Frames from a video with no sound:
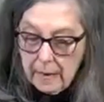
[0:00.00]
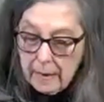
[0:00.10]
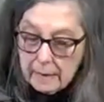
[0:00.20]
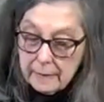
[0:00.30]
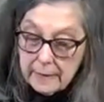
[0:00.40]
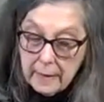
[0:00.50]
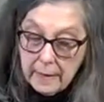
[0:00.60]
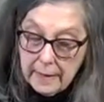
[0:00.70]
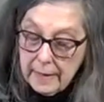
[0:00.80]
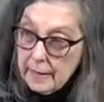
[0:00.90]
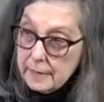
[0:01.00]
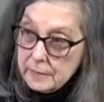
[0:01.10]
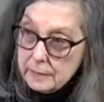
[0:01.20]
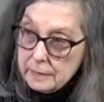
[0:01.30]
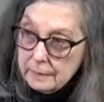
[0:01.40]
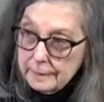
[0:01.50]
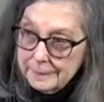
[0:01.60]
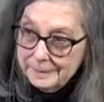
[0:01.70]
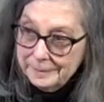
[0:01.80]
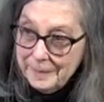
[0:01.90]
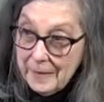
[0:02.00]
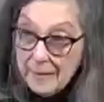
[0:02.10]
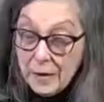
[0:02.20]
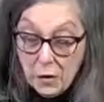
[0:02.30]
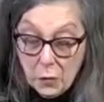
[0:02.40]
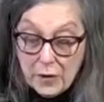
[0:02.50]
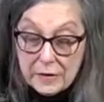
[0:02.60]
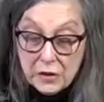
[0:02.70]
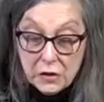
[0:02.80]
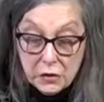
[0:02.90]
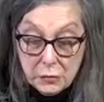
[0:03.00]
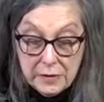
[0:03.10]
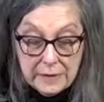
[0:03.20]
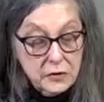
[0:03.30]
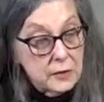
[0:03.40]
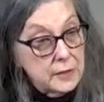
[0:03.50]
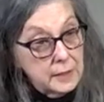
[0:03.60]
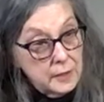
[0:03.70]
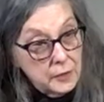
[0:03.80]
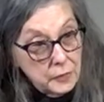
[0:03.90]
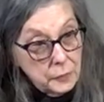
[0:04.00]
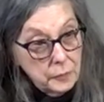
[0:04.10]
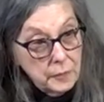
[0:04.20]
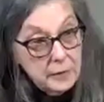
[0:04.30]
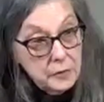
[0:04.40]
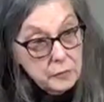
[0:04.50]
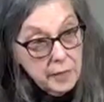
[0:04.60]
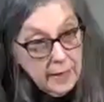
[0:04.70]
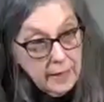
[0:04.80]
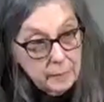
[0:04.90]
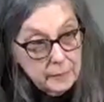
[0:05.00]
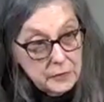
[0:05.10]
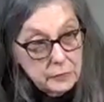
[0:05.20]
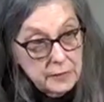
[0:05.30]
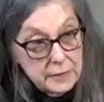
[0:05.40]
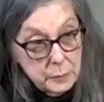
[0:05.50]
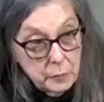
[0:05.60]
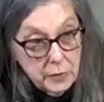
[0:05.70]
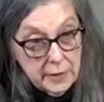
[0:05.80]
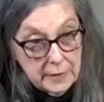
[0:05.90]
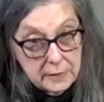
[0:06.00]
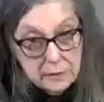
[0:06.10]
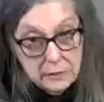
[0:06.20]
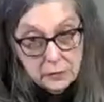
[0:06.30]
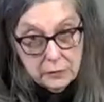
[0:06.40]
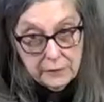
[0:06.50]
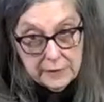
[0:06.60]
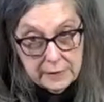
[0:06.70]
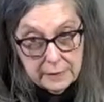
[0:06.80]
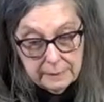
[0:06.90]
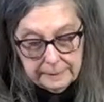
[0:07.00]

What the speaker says: And then I asked, what do you need to hear when you came to this morning's service?